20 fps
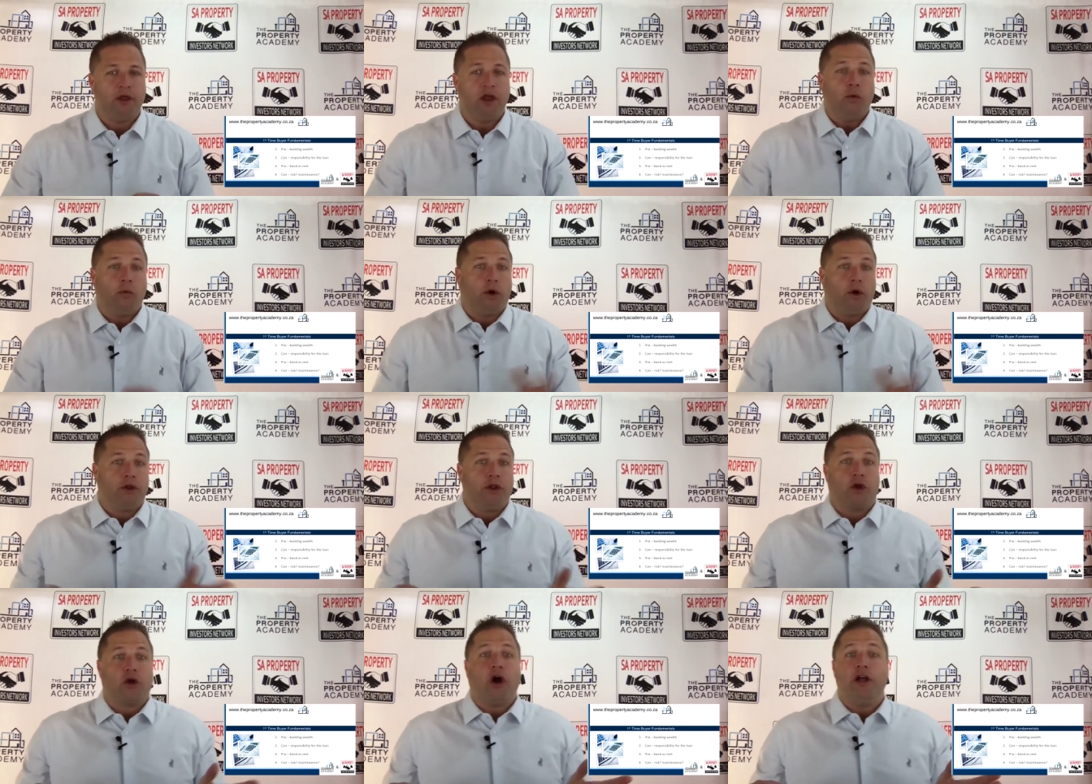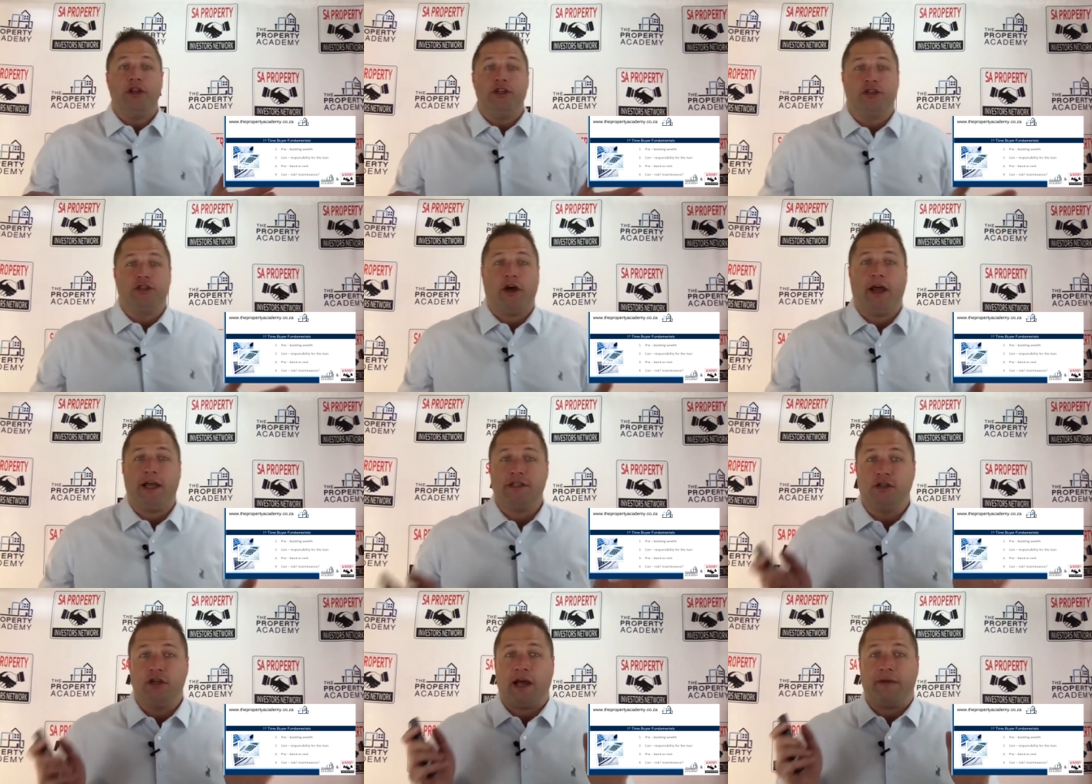One of the cons though
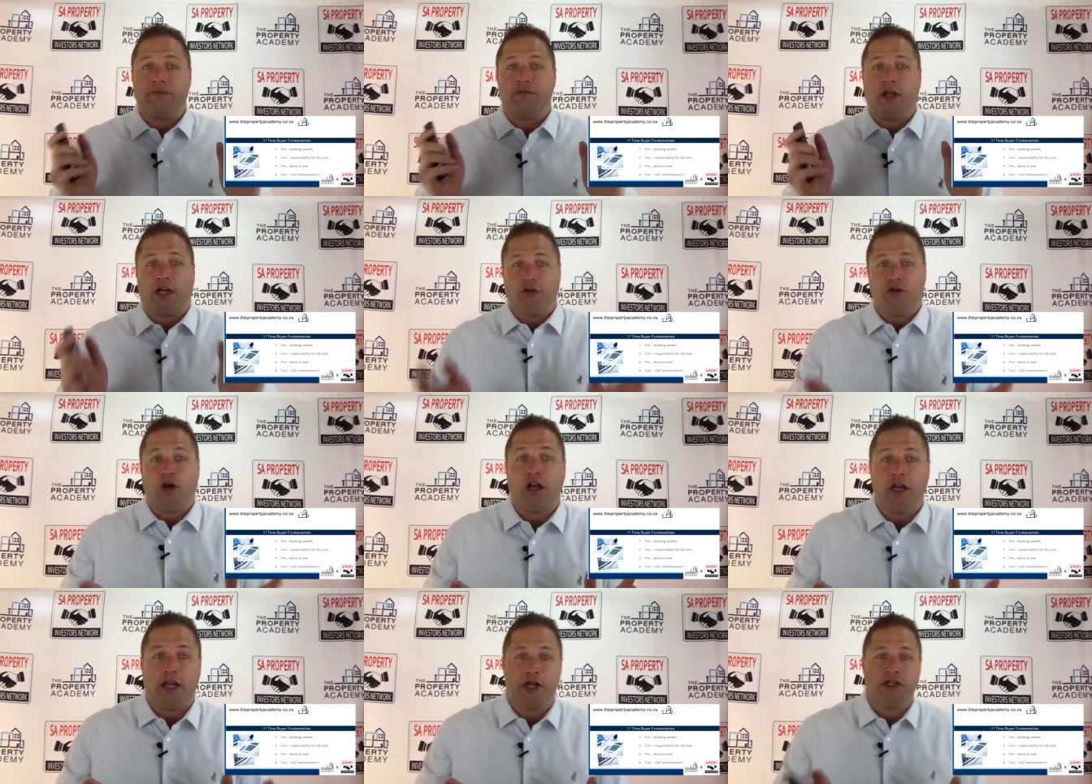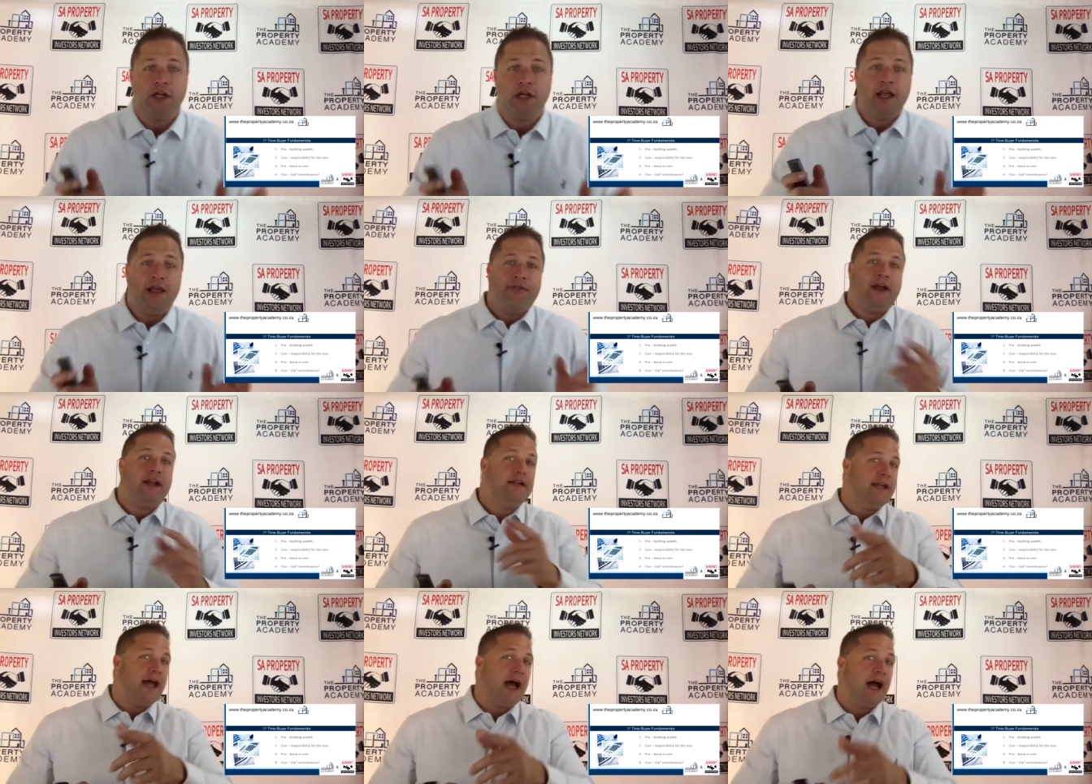is you have to acknowledge
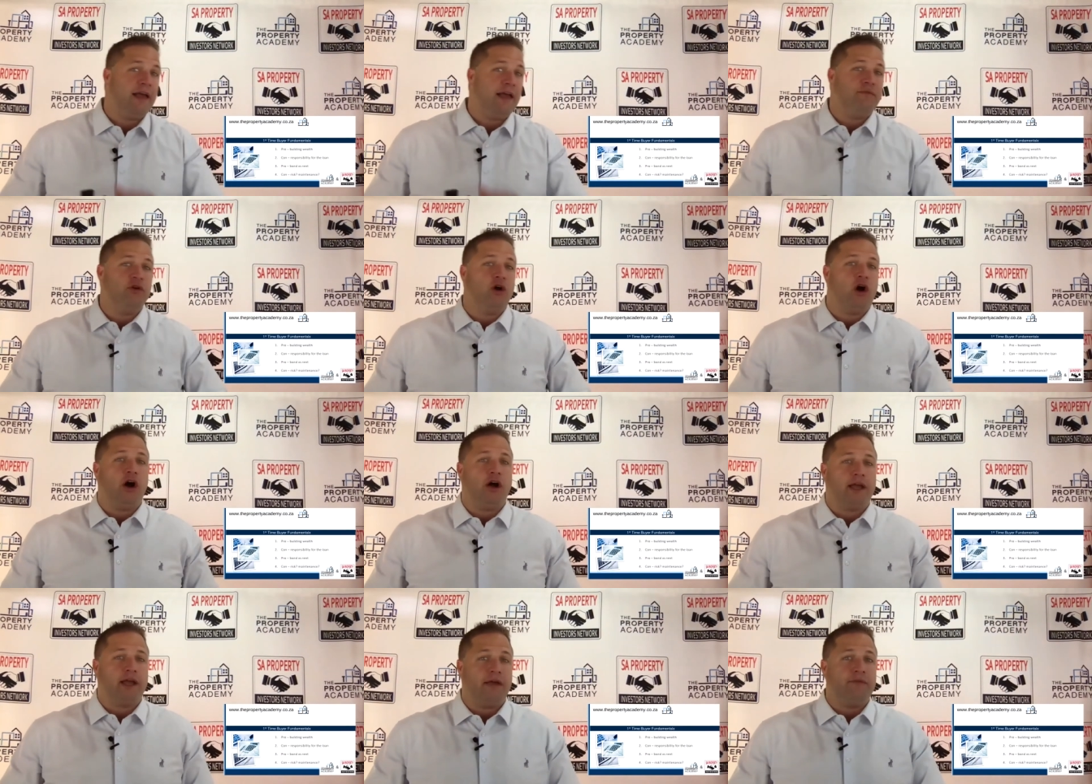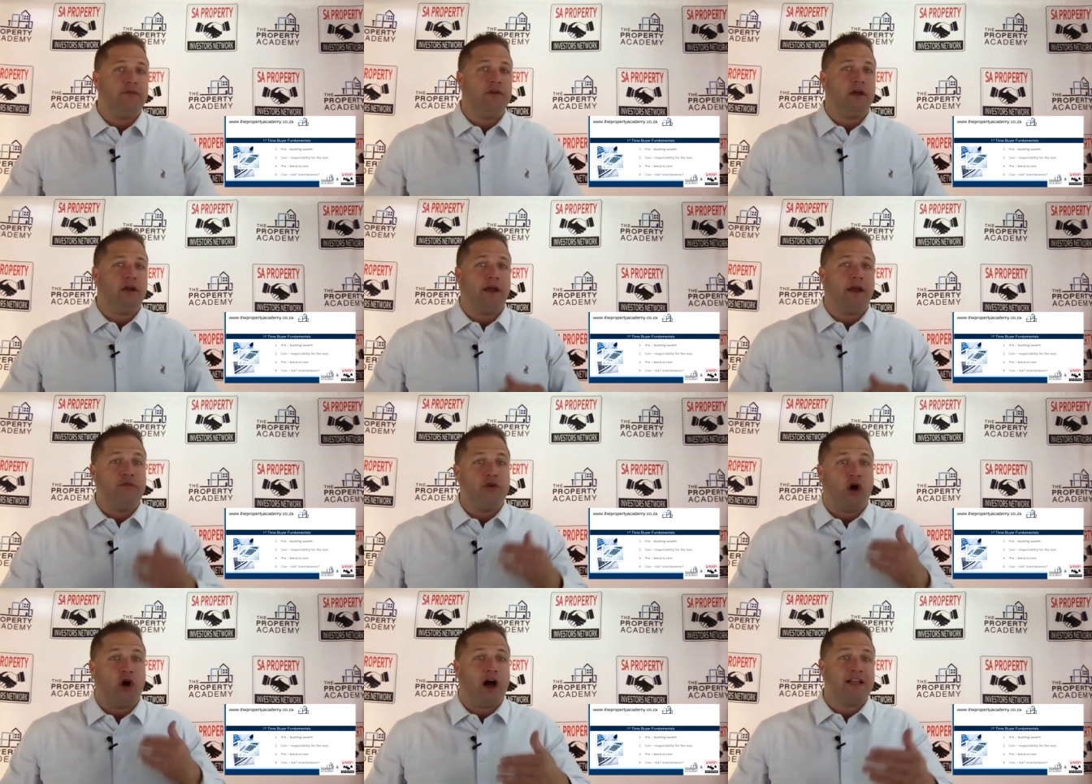that now if you are if you,
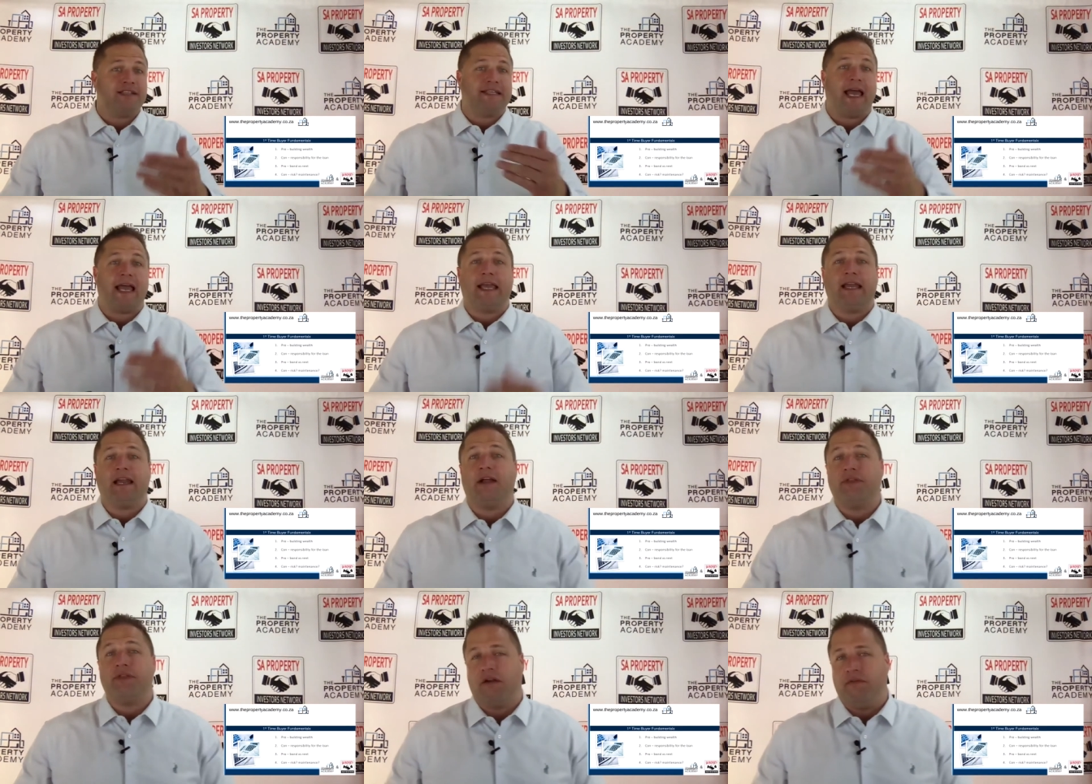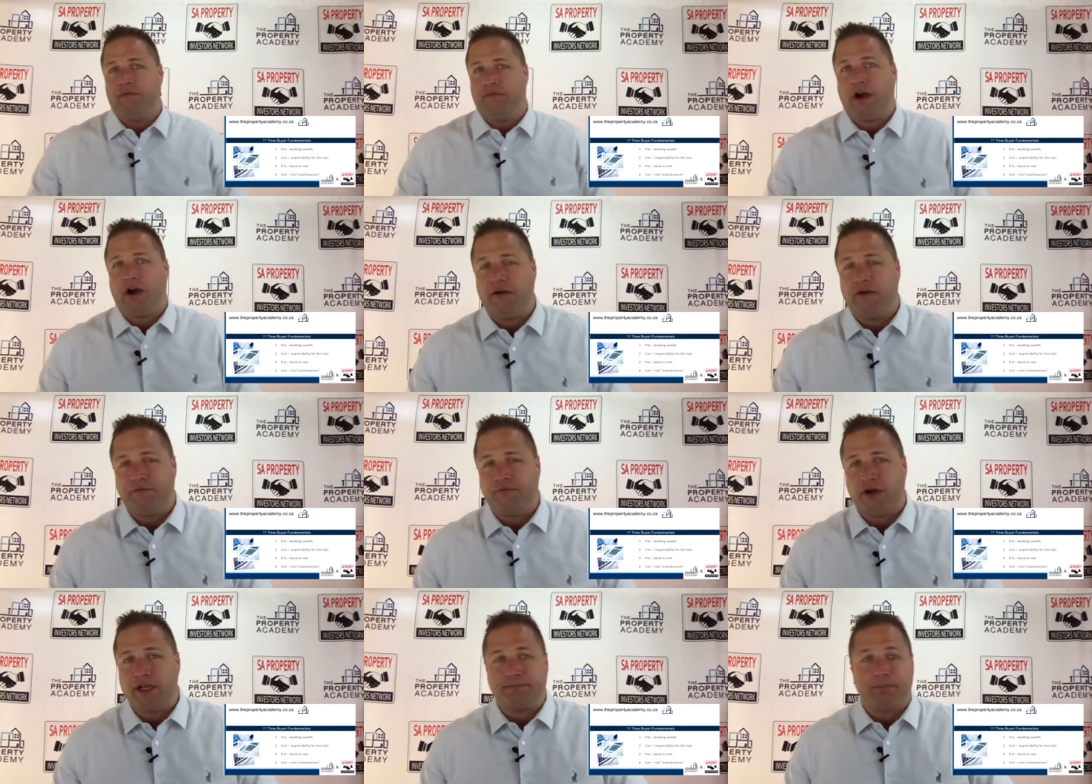if you are taking out that very
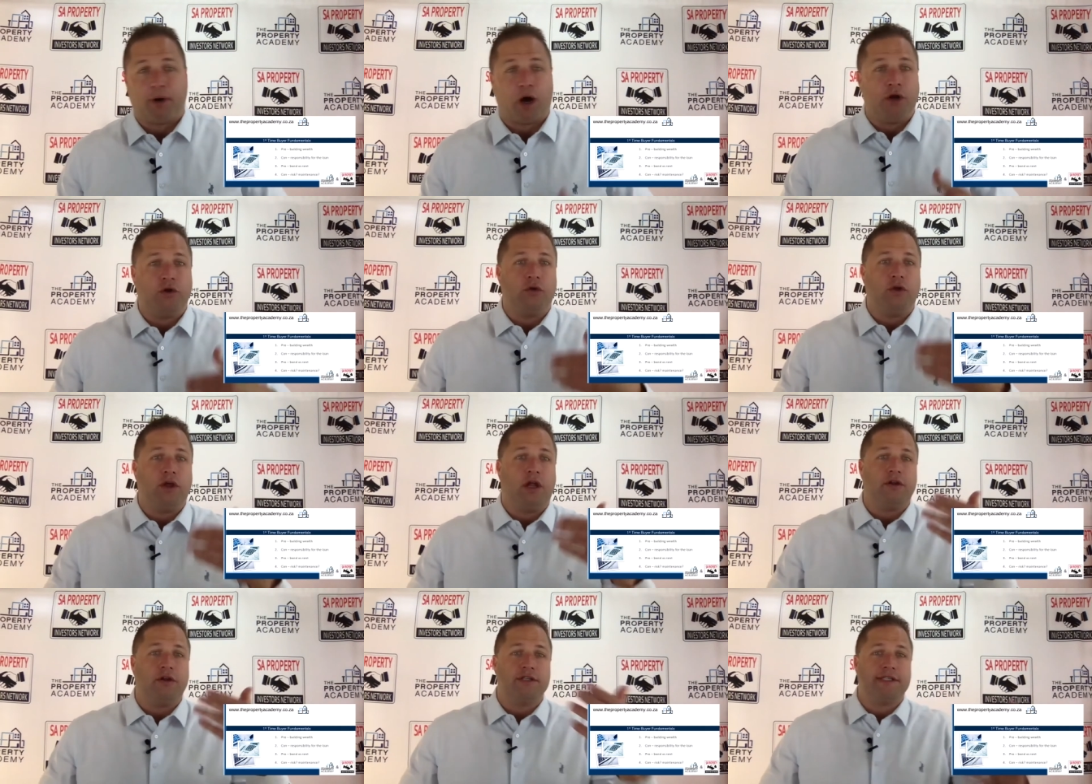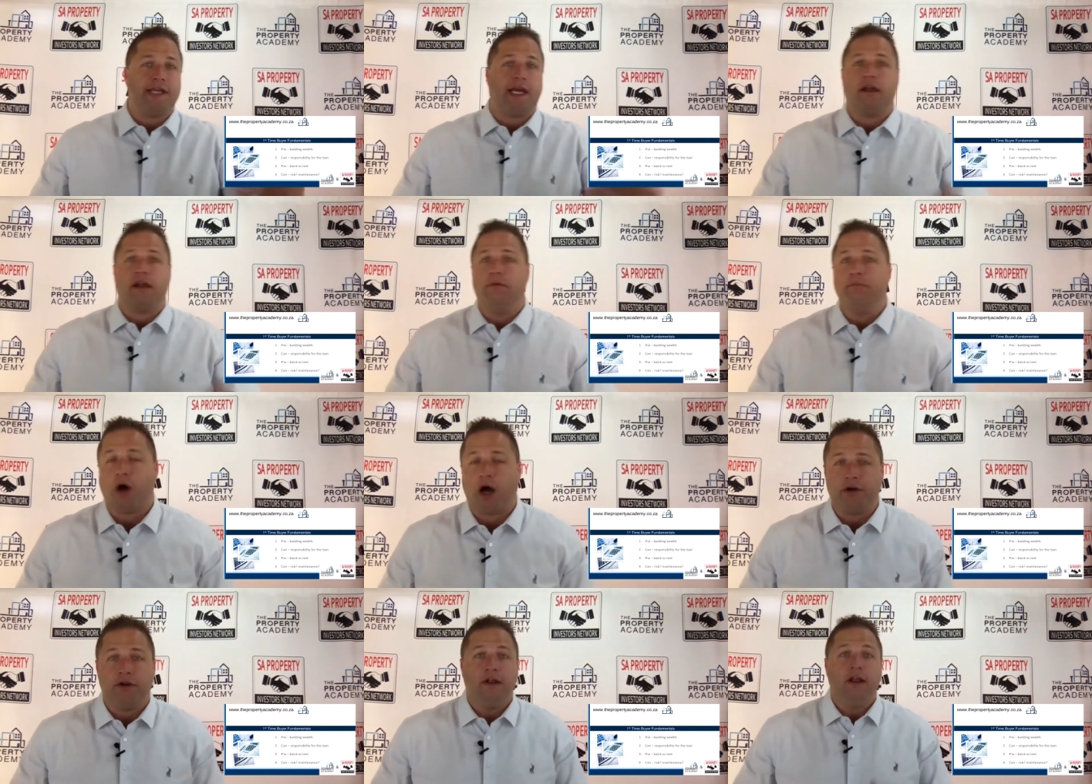first bond or you're getting your second
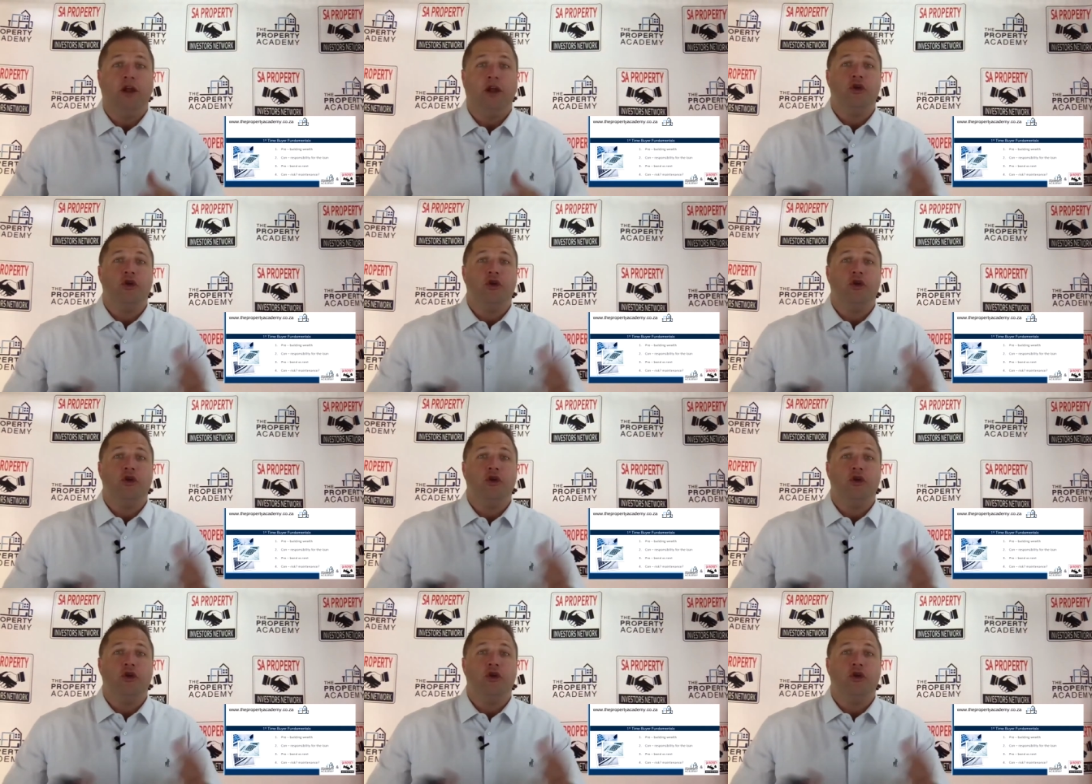bond,